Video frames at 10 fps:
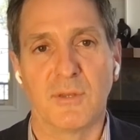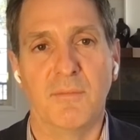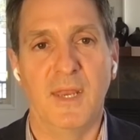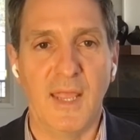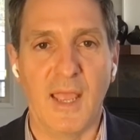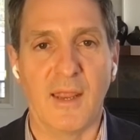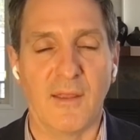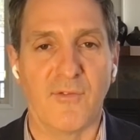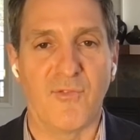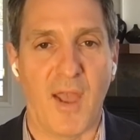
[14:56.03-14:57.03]
to
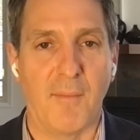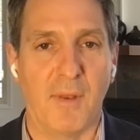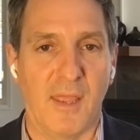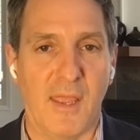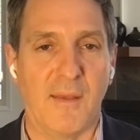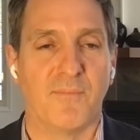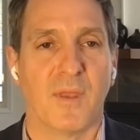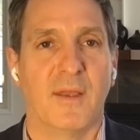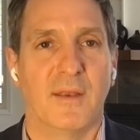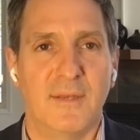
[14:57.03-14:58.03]
mediating
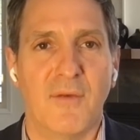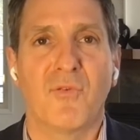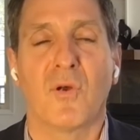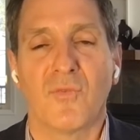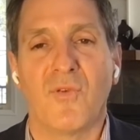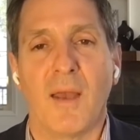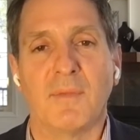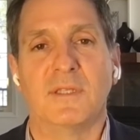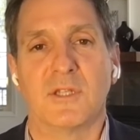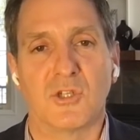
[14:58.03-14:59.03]
difficult
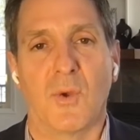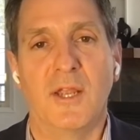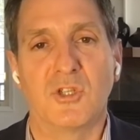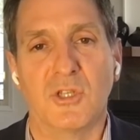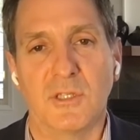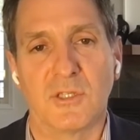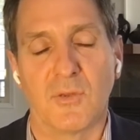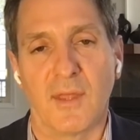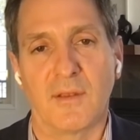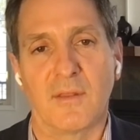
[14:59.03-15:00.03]
family situations, so
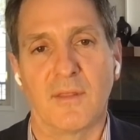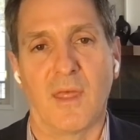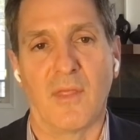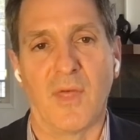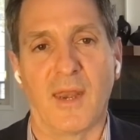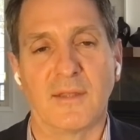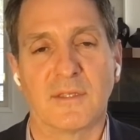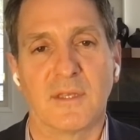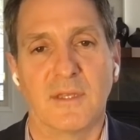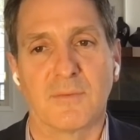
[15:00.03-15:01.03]
that it's